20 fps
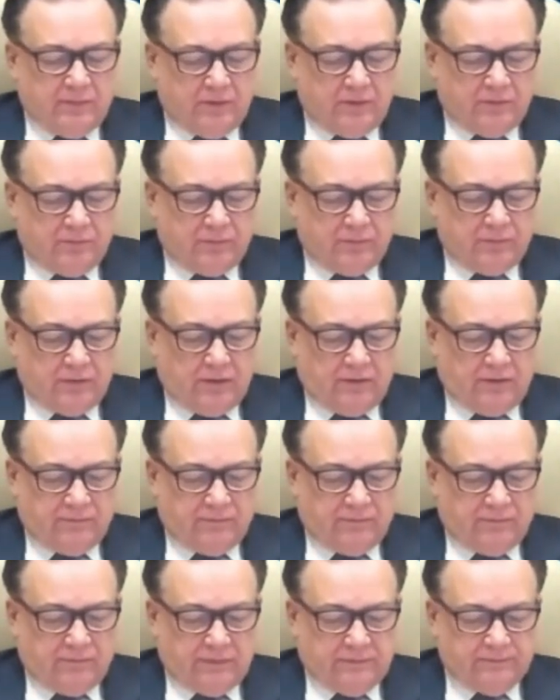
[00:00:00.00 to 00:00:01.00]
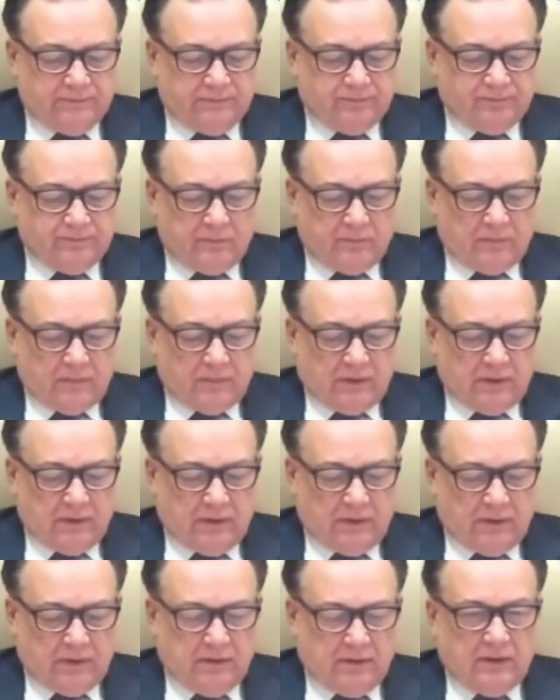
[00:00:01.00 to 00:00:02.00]
would like to put forward the
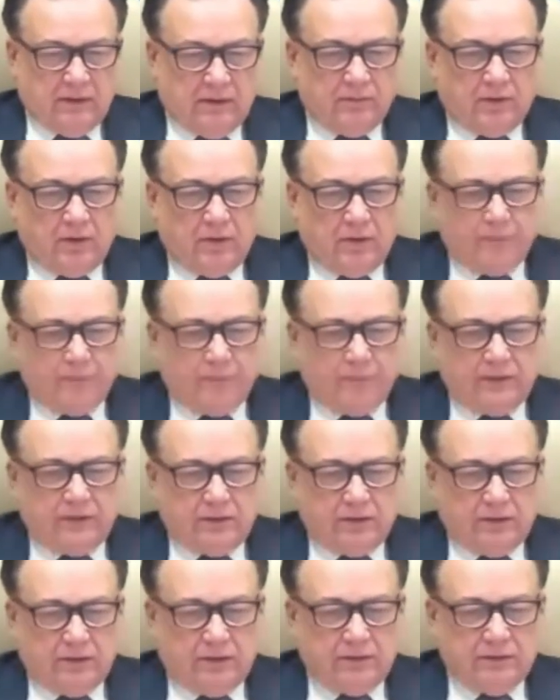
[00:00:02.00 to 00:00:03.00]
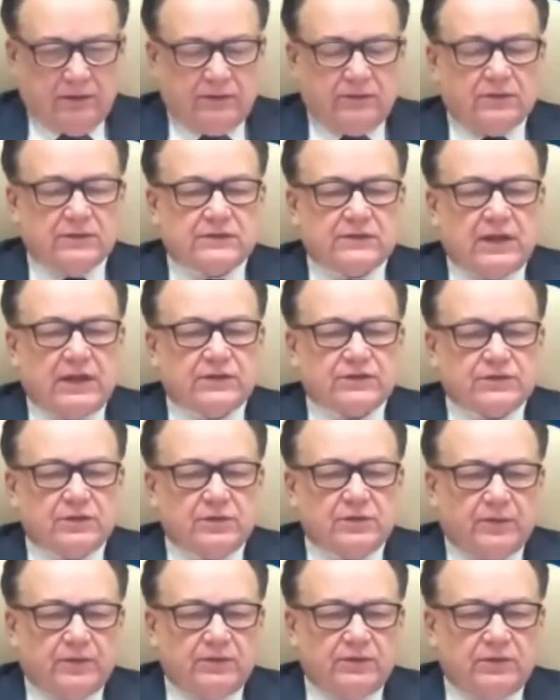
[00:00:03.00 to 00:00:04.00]
following points. Looking at
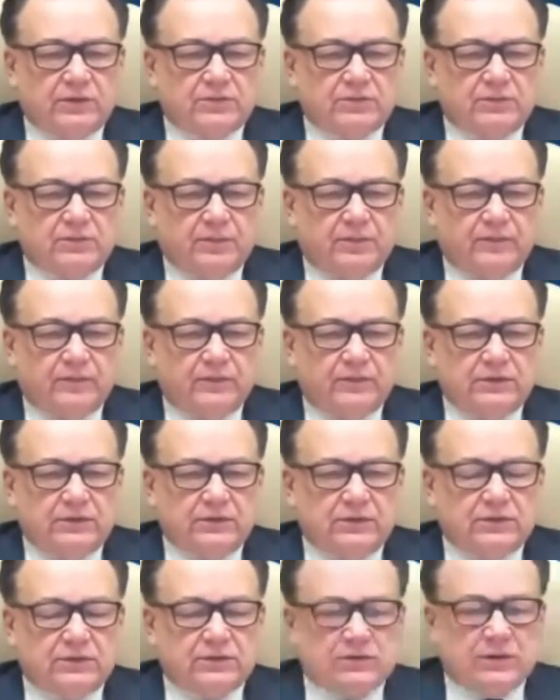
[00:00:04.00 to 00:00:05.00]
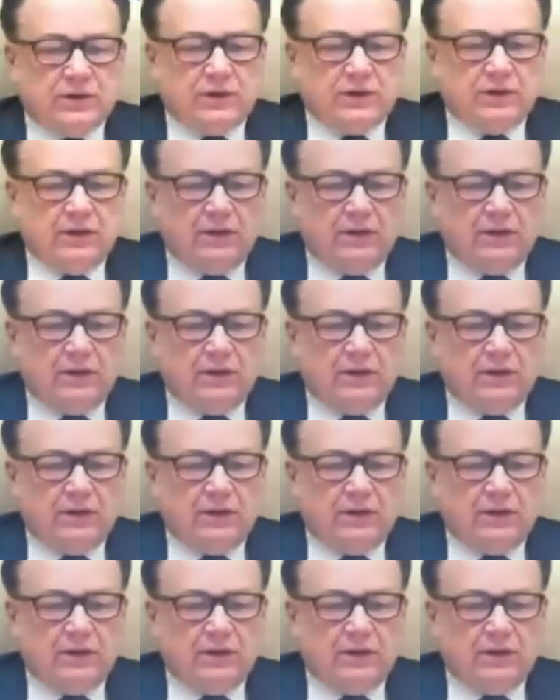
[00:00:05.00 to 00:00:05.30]
reconstruction programs